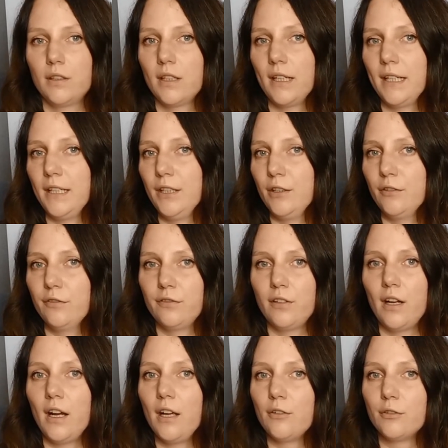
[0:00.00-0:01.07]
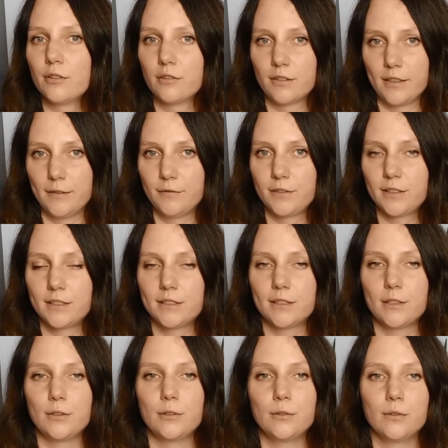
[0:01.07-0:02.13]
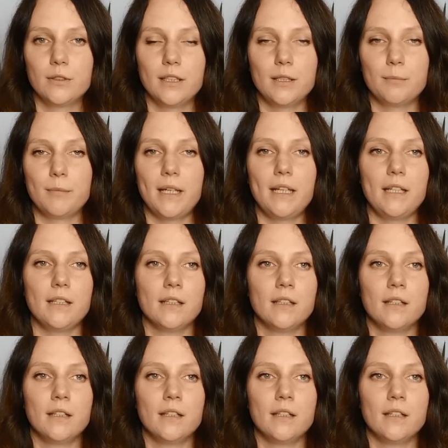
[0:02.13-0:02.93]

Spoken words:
kind of hieroglyphs. So it made